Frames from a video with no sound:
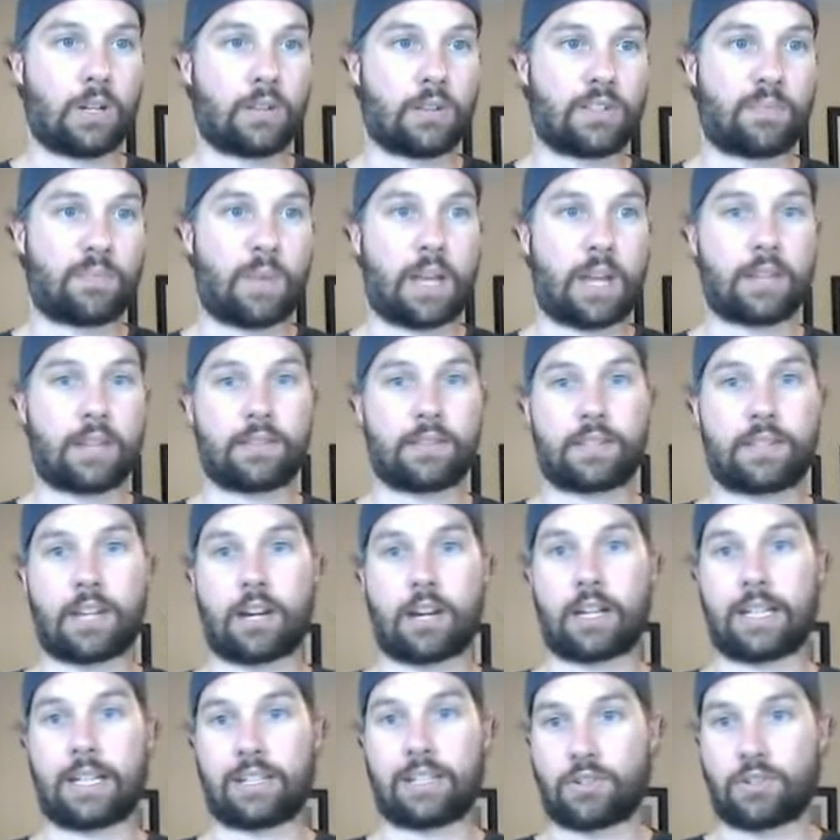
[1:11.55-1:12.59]
spent
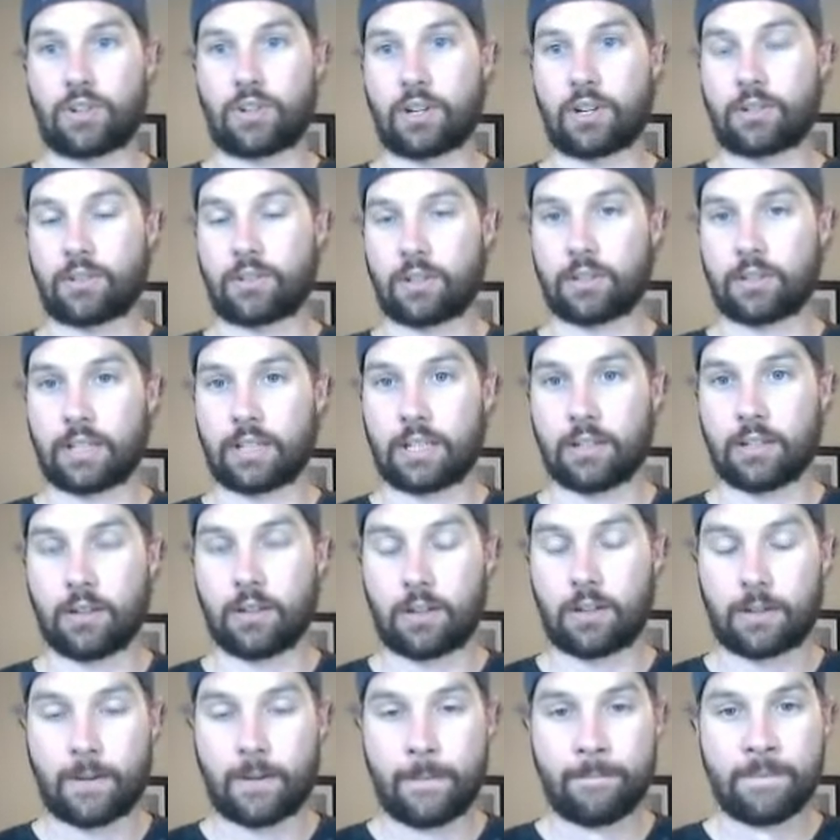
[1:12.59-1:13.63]
staring at the charts all day
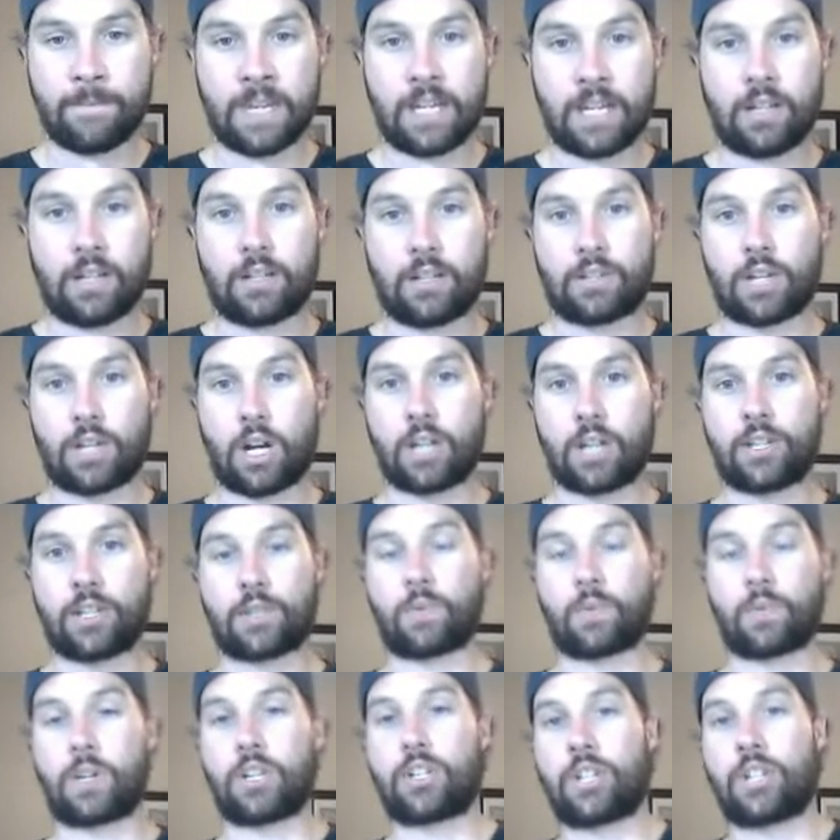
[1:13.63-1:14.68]
long. So I
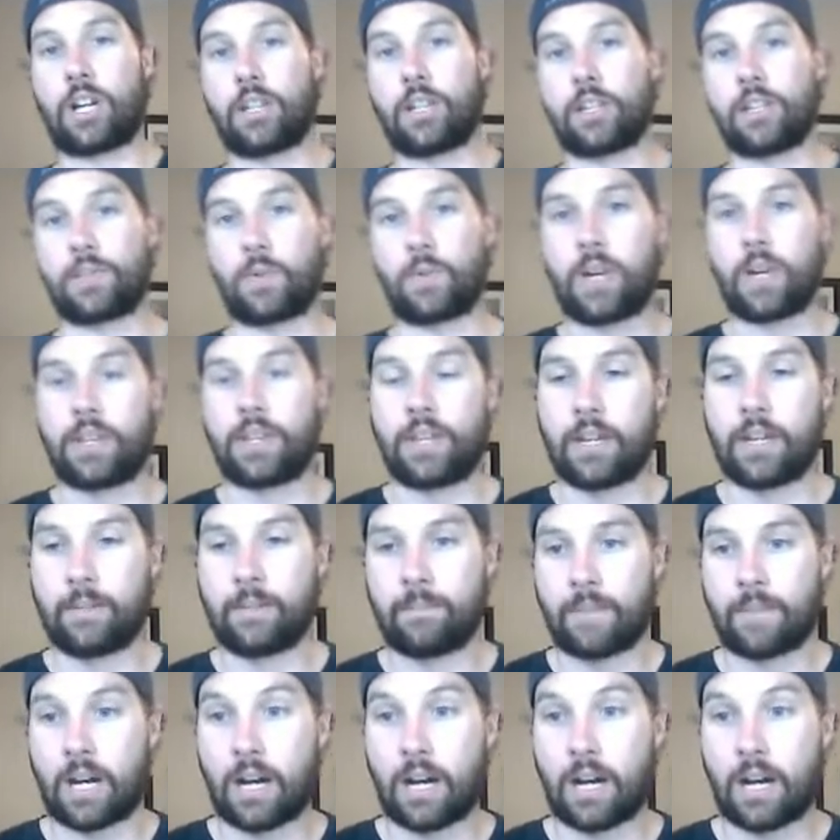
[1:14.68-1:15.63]
just want to share this with you.